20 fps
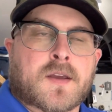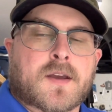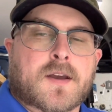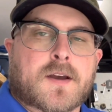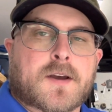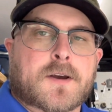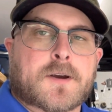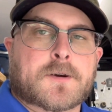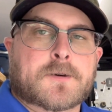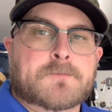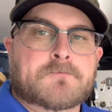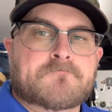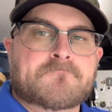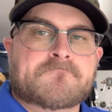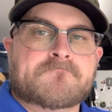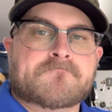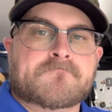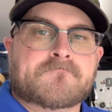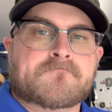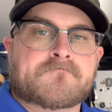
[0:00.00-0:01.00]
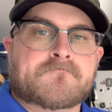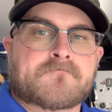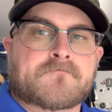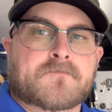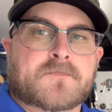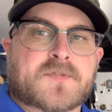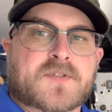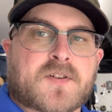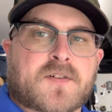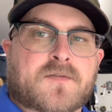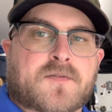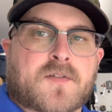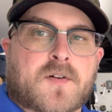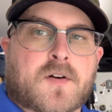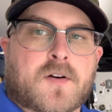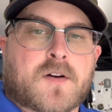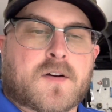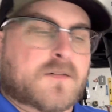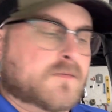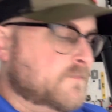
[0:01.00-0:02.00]
And so
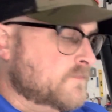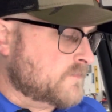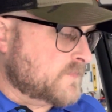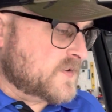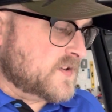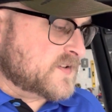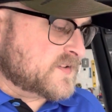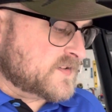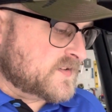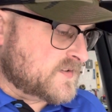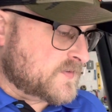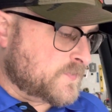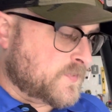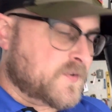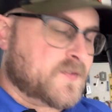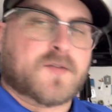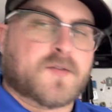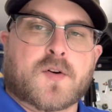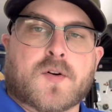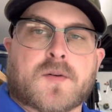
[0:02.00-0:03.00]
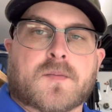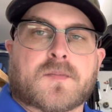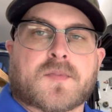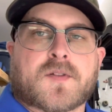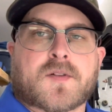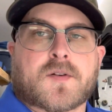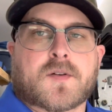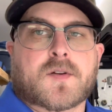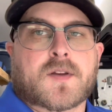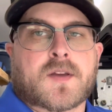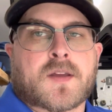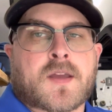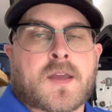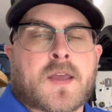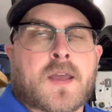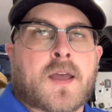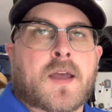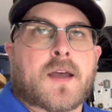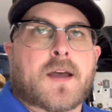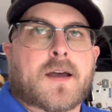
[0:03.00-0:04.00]
far, this has performed through it.
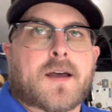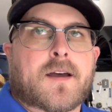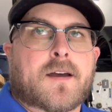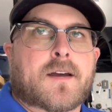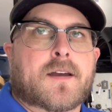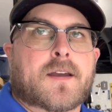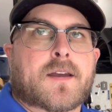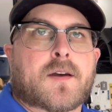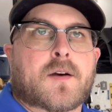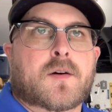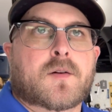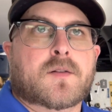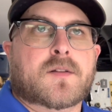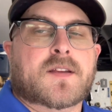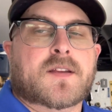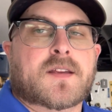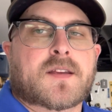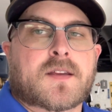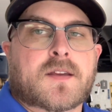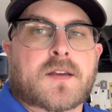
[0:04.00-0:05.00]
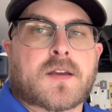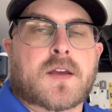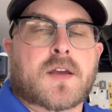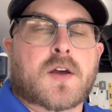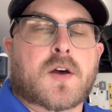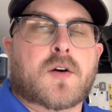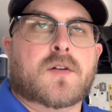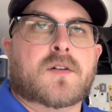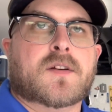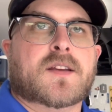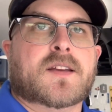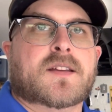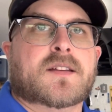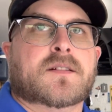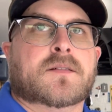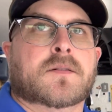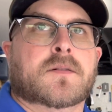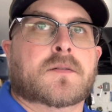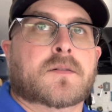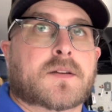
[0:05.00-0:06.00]
Only
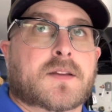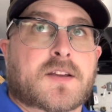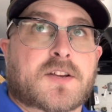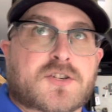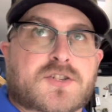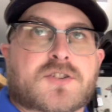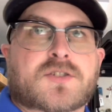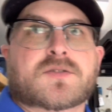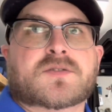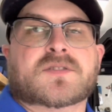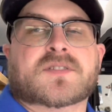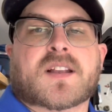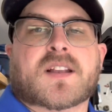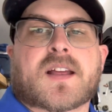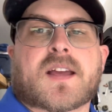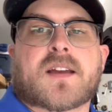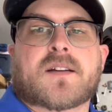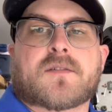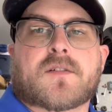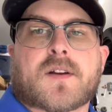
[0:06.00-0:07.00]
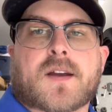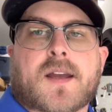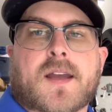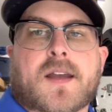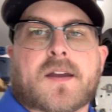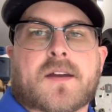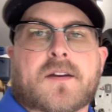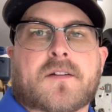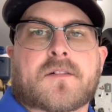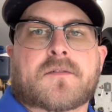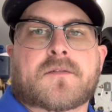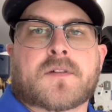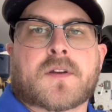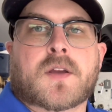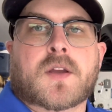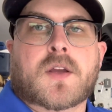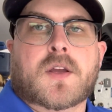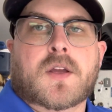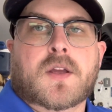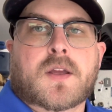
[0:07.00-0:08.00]
issues that I ever have
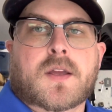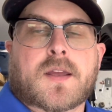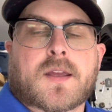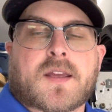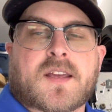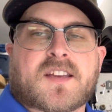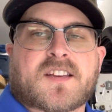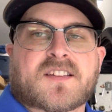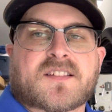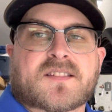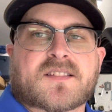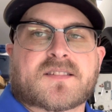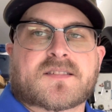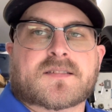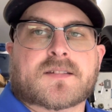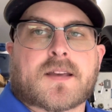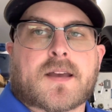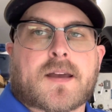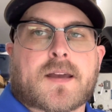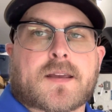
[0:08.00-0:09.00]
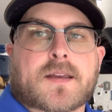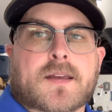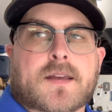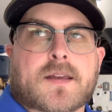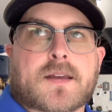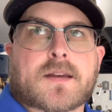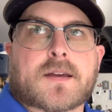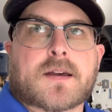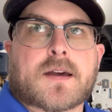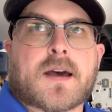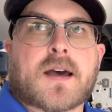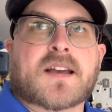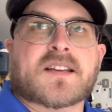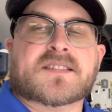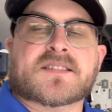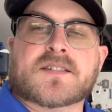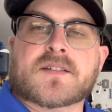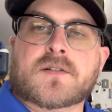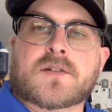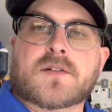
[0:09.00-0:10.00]
is I get high
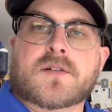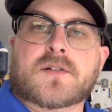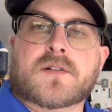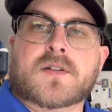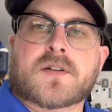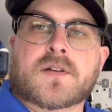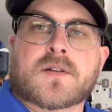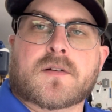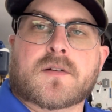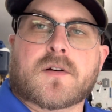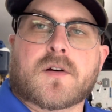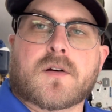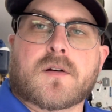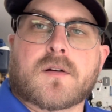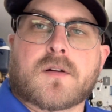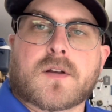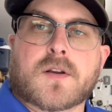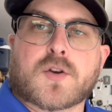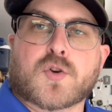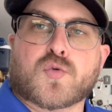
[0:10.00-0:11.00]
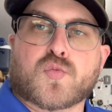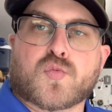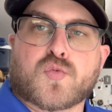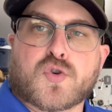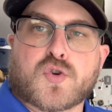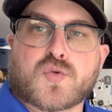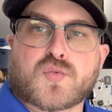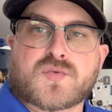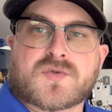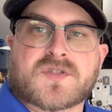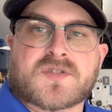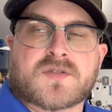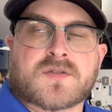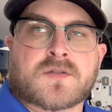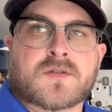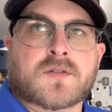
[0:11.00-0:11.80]
centered on roots.